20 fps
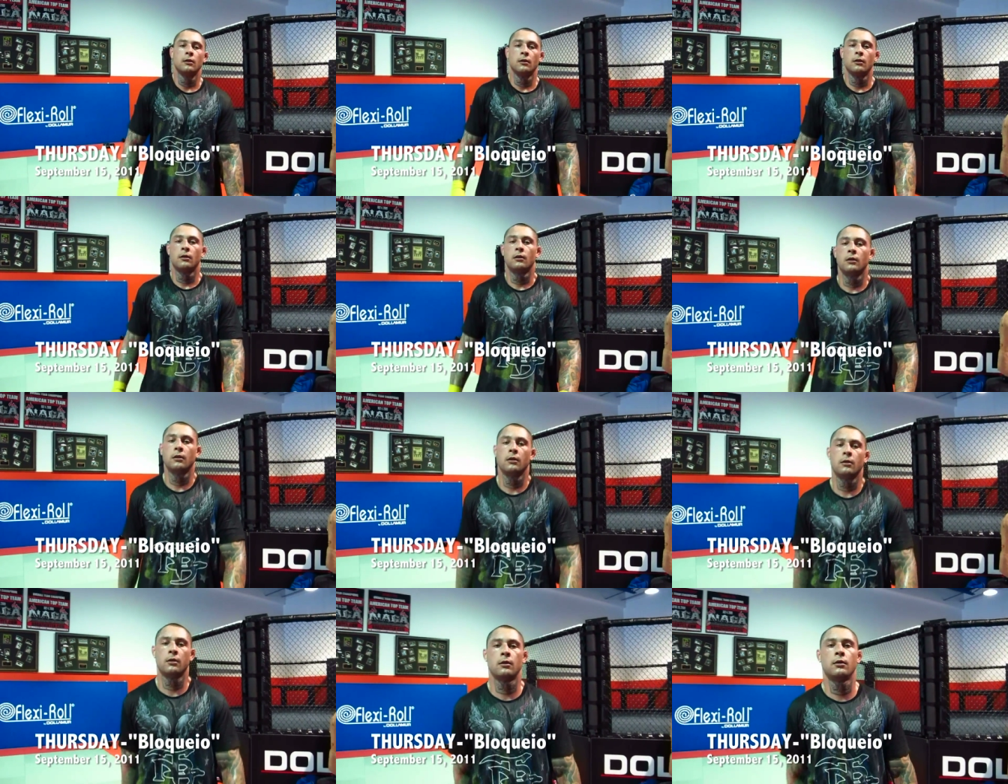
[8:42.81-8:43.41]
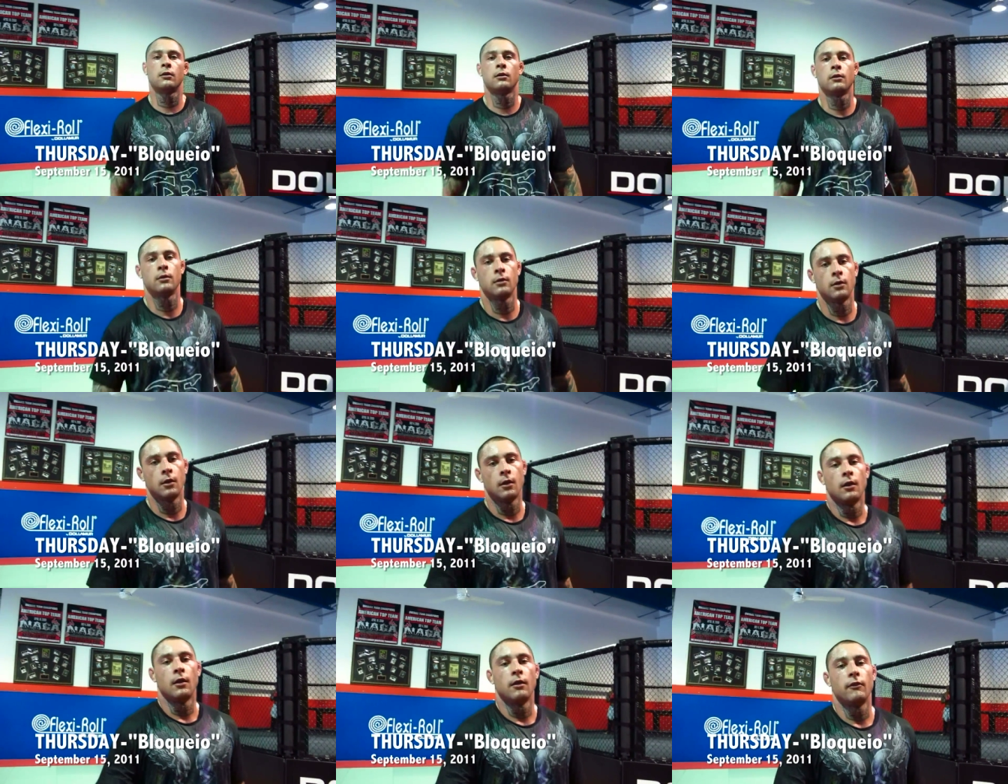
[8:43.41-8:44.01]
How you feeling?
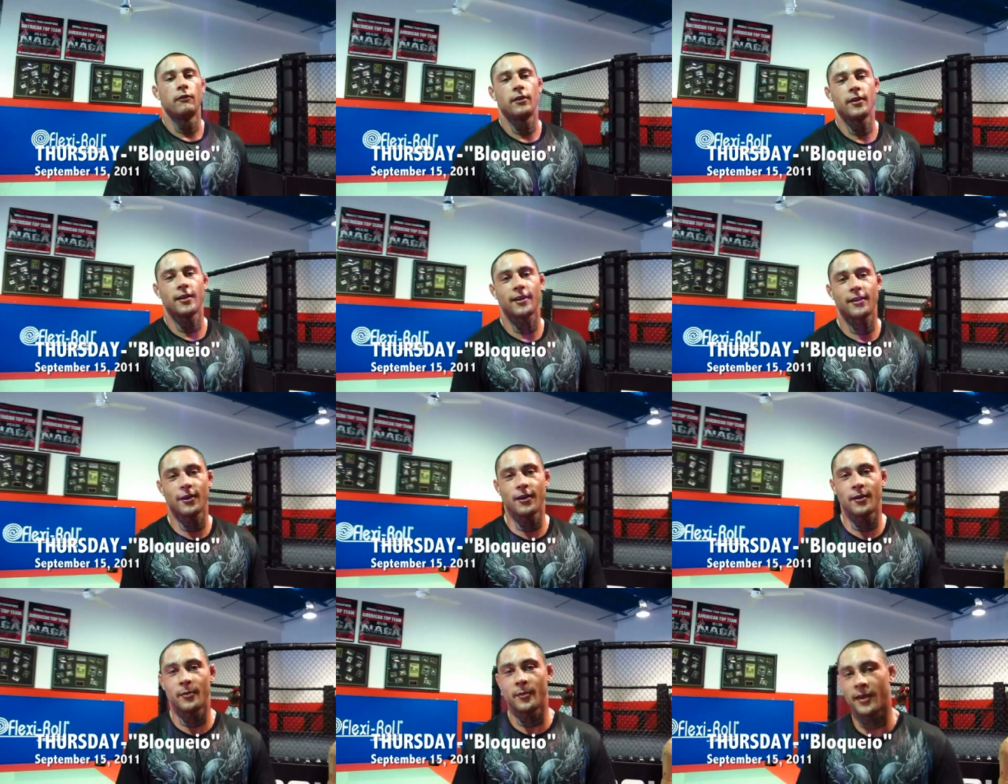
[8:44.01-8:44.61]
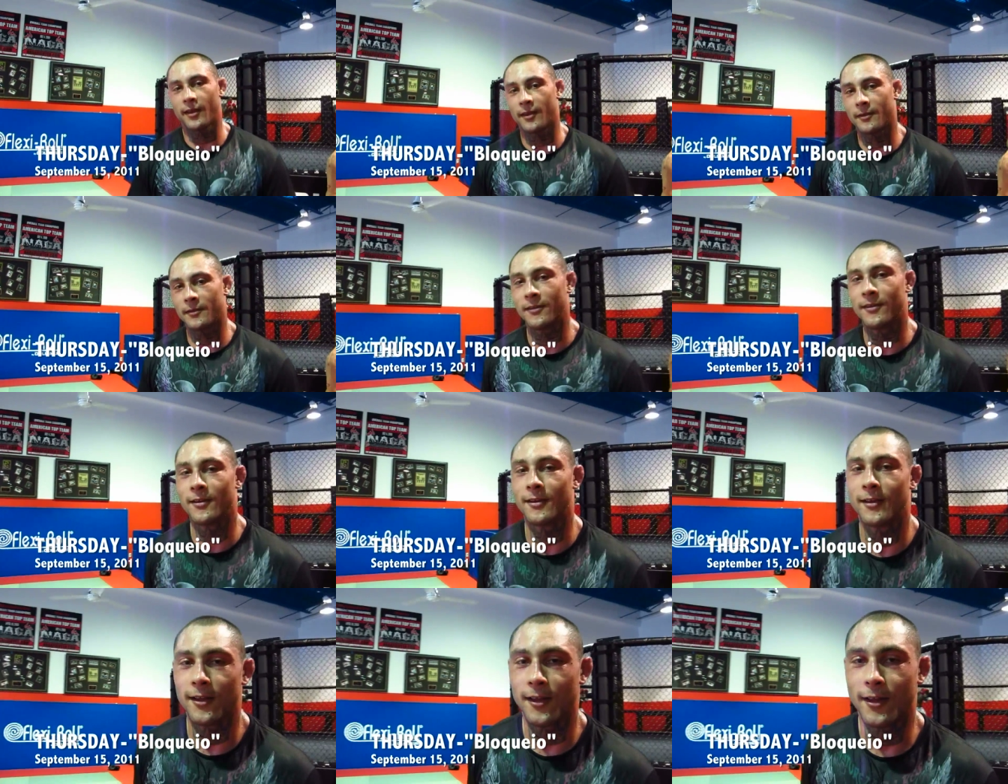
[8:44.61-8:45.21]
Doing good, man.
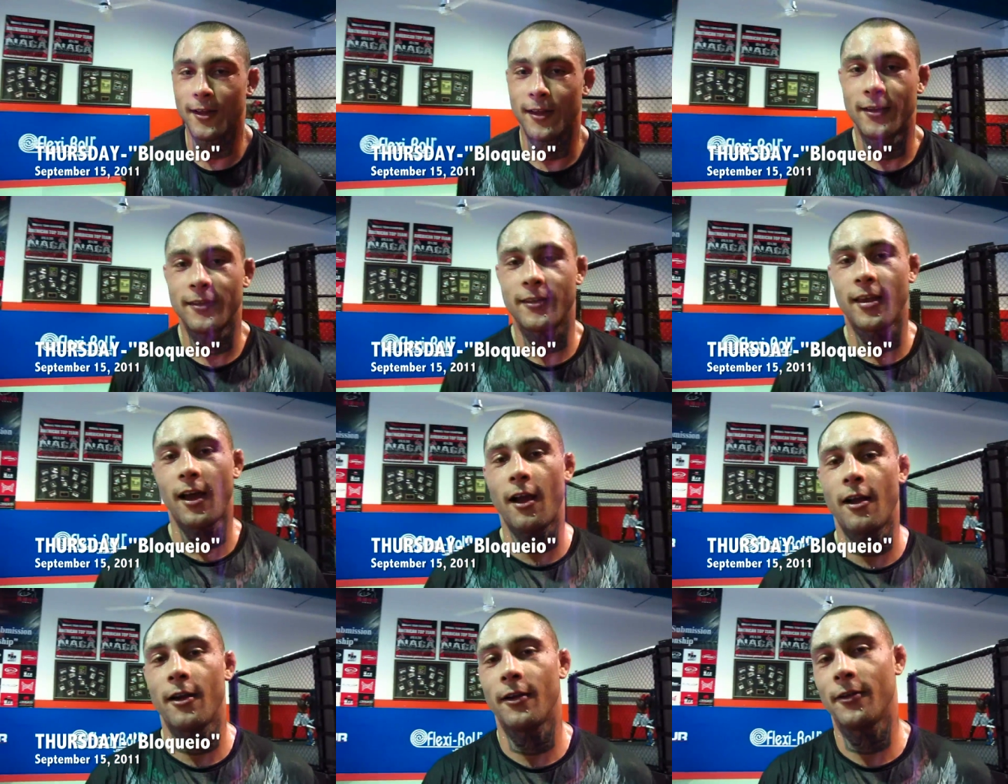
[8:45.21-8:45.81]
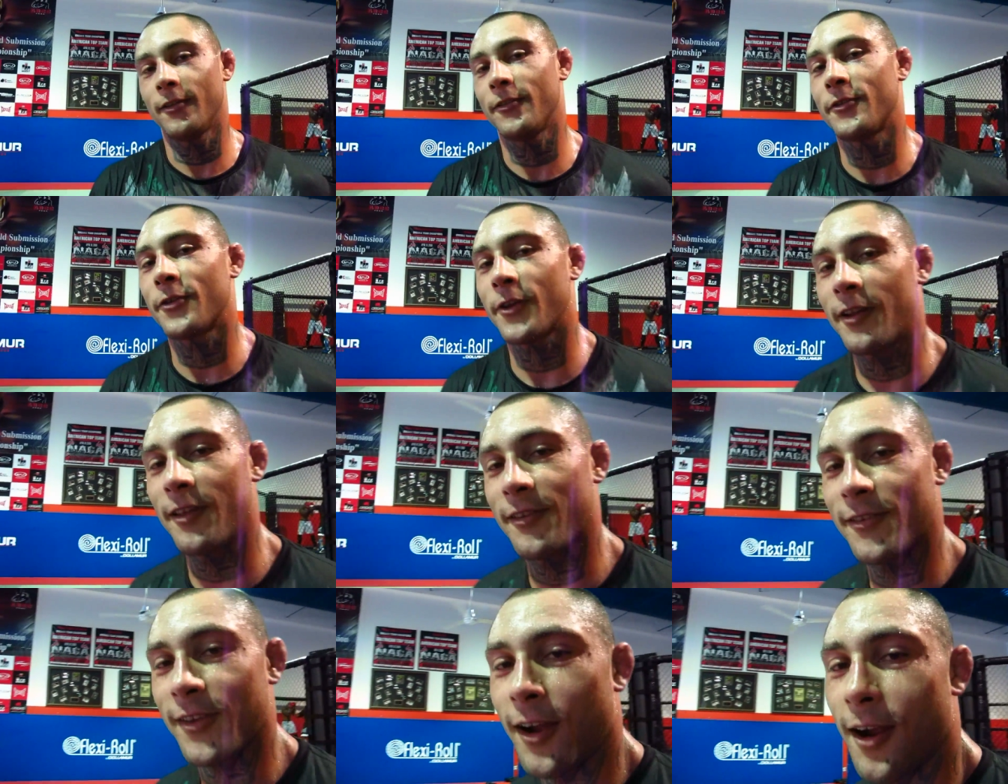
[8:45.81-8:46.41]
Tired.
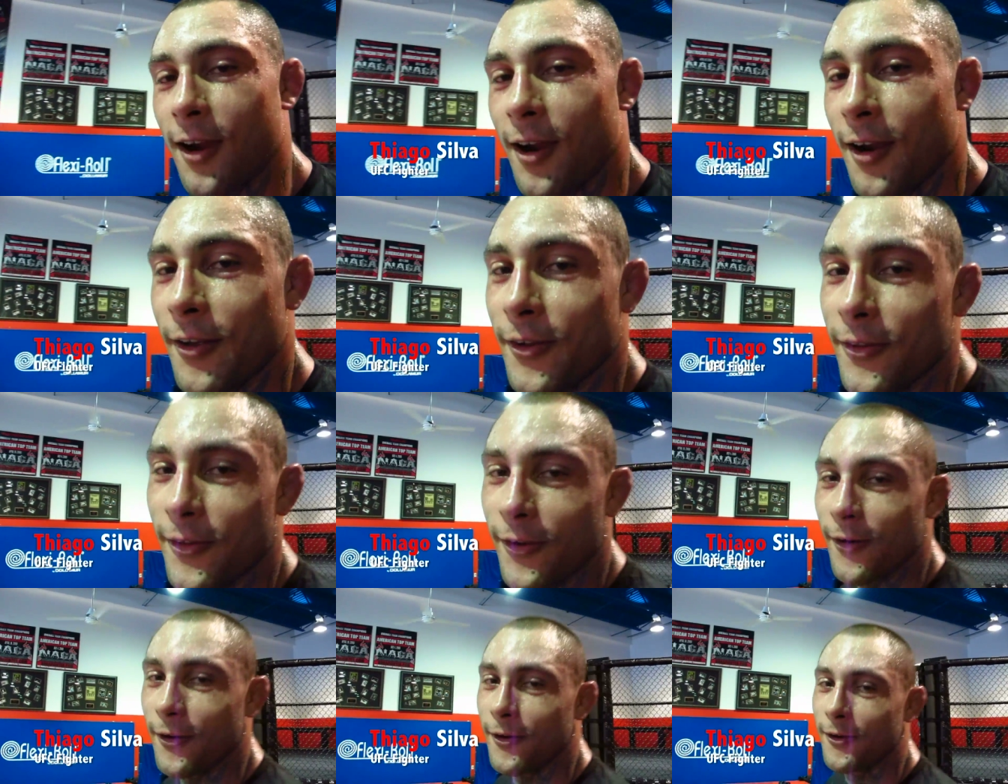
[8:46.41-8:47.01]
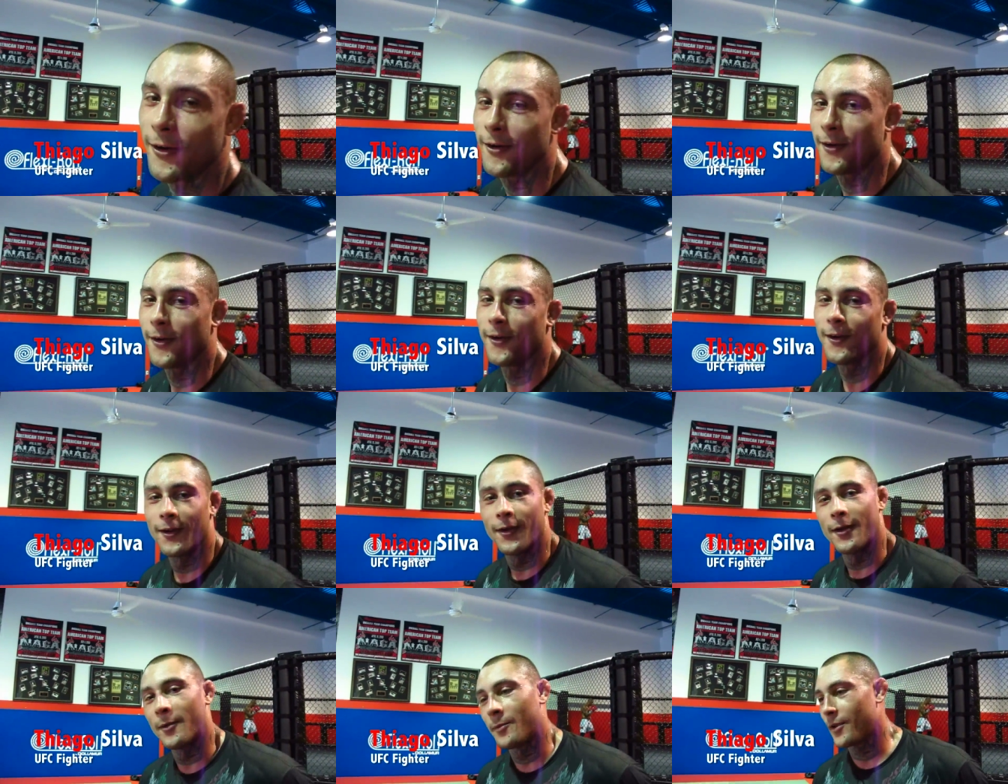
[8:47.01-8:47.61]
Training's hard, you know.
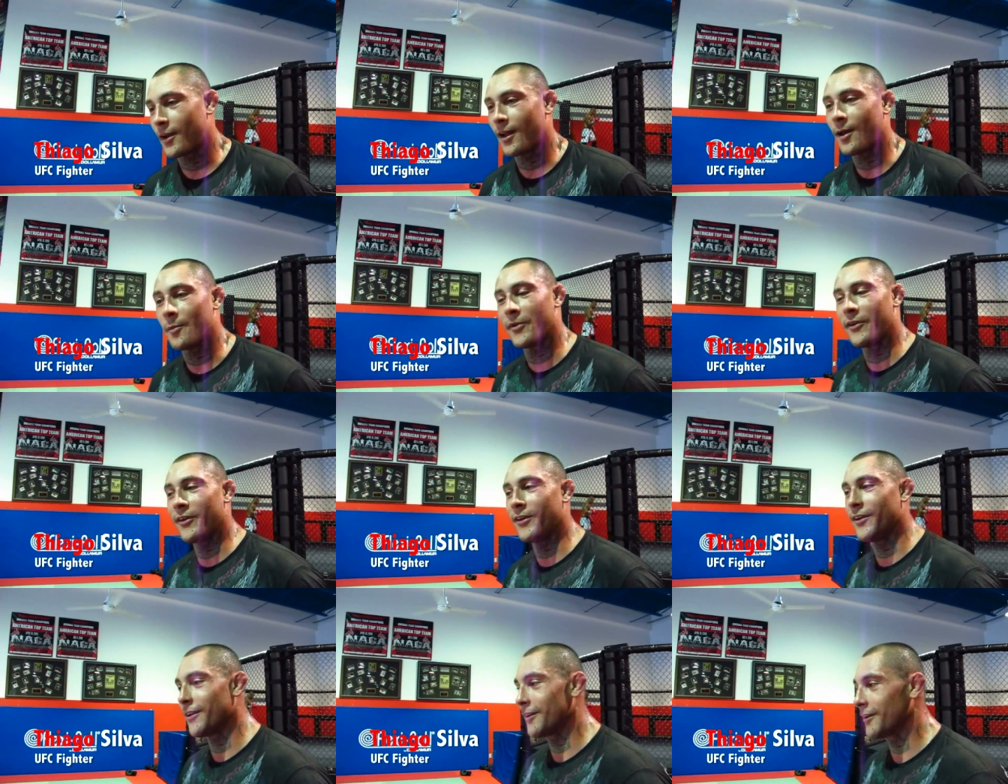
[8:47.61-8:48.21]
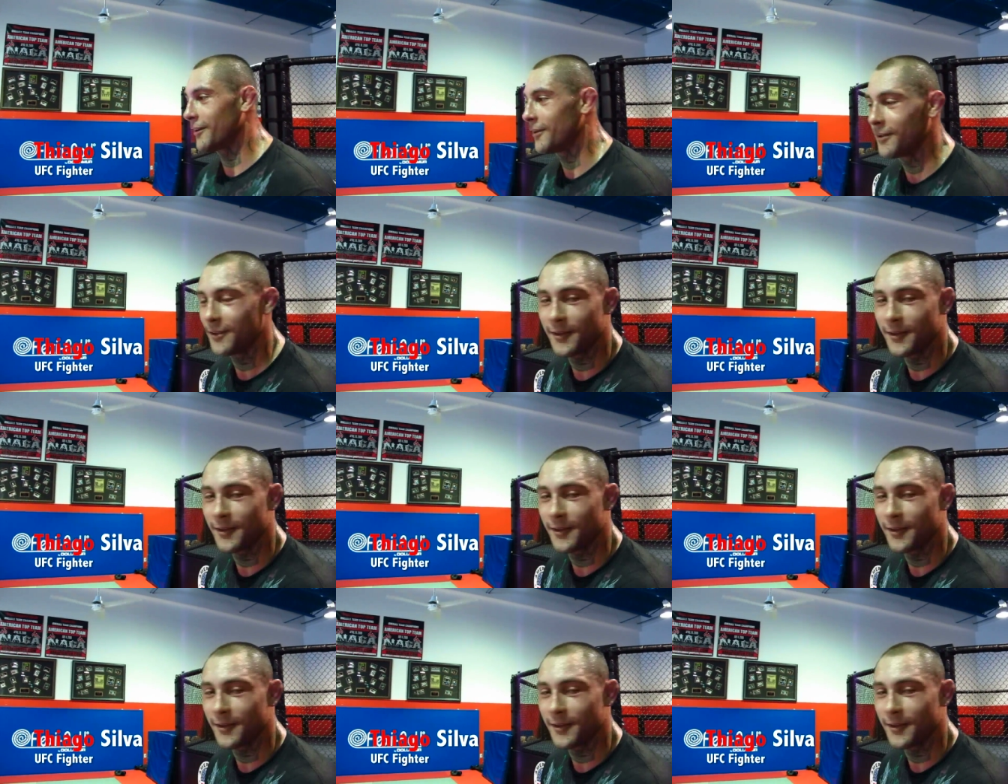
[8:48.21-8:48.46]
But I'm here.